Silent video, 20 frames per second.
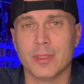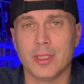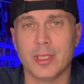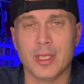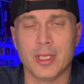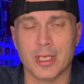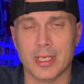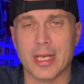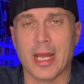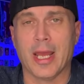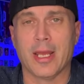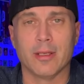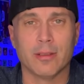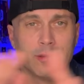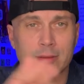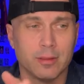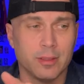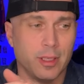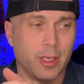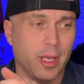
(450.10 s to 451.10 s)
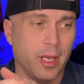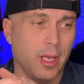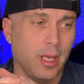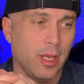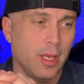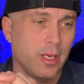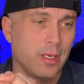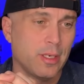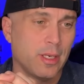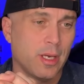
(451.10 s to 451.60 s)
in a day,
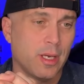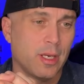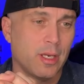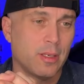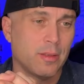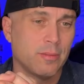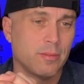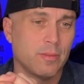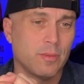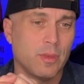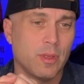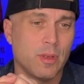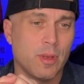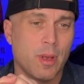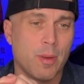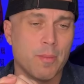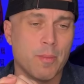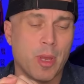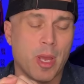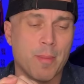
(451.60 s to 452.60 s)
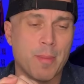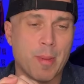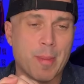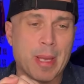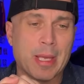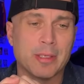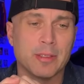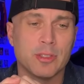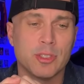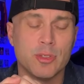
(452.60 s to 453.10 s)
and I'm
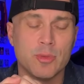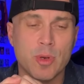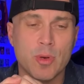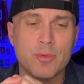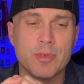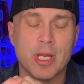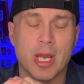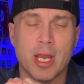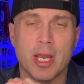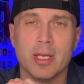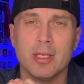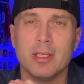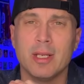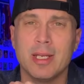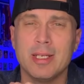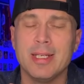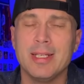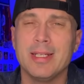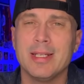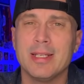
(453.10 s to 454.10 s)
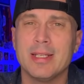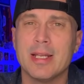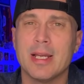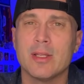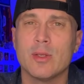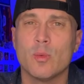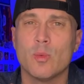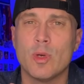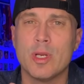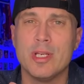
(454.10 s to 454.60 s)
about 209. I need to get down
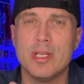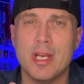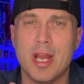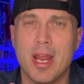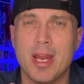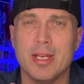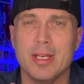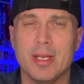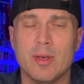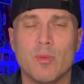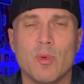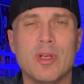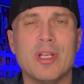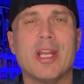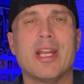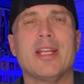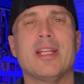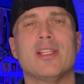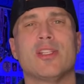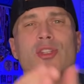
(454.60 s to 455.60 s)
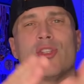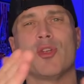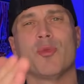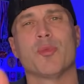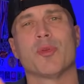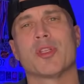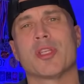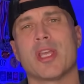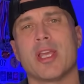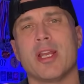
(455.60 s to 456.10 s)
to 190, and 190 is
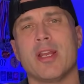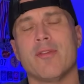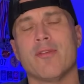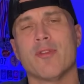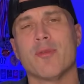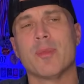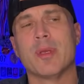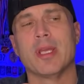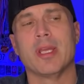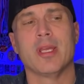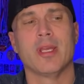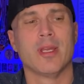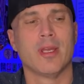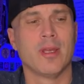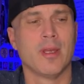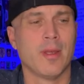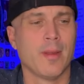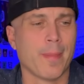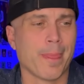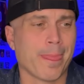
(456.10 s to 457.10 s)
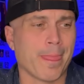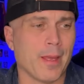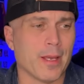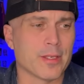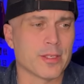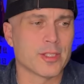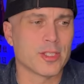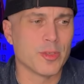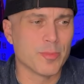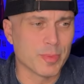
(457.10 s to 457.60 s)
super skinny for me,
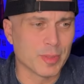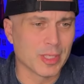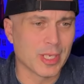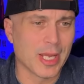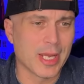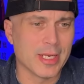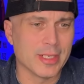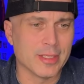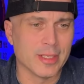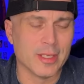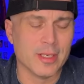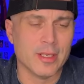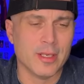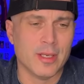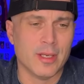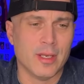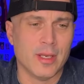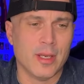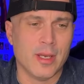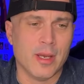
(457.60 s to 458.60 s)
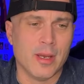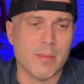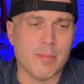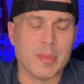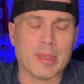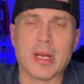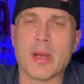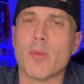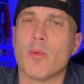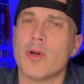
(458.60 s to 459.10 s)
super light.
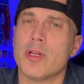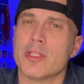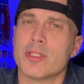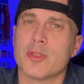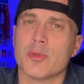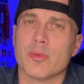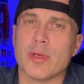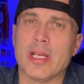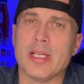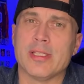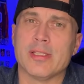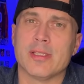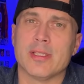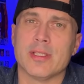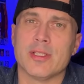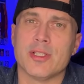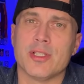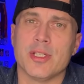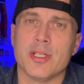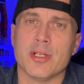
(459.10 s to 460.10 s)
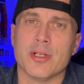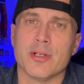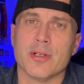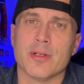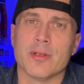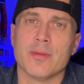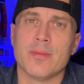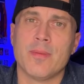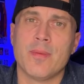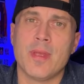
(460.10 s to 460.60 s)
But I want to race this
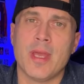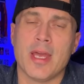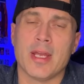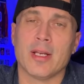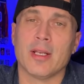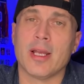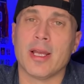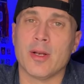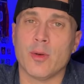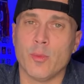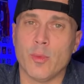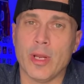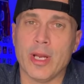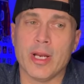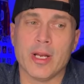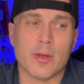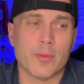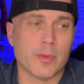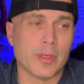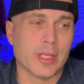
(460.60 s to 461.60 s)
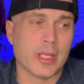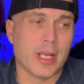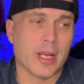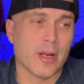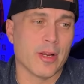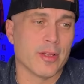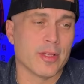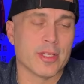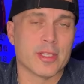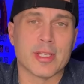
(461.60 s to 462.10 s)
year at a lighter weight. I don't want to
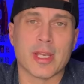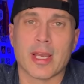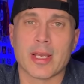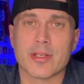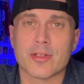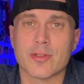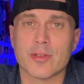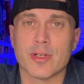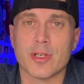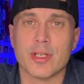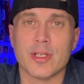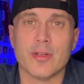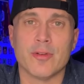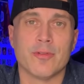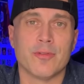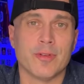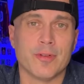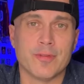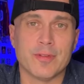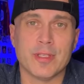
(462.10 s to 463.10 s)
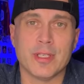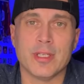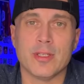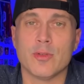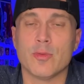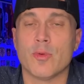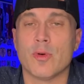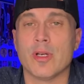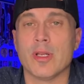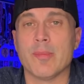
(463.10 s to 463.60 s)
carry this extra, 15,
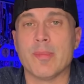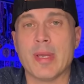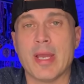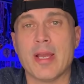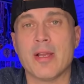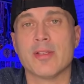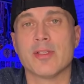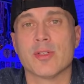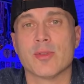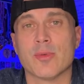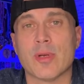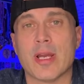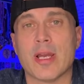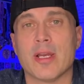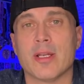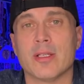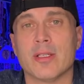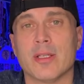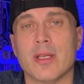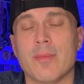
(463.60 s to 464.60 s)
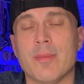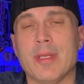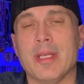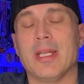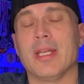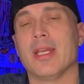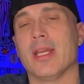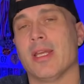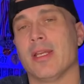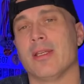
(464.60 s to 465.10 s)
20 pounds around. I mean,
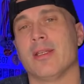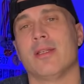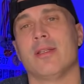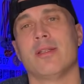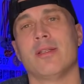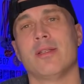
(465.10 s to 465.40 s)
again,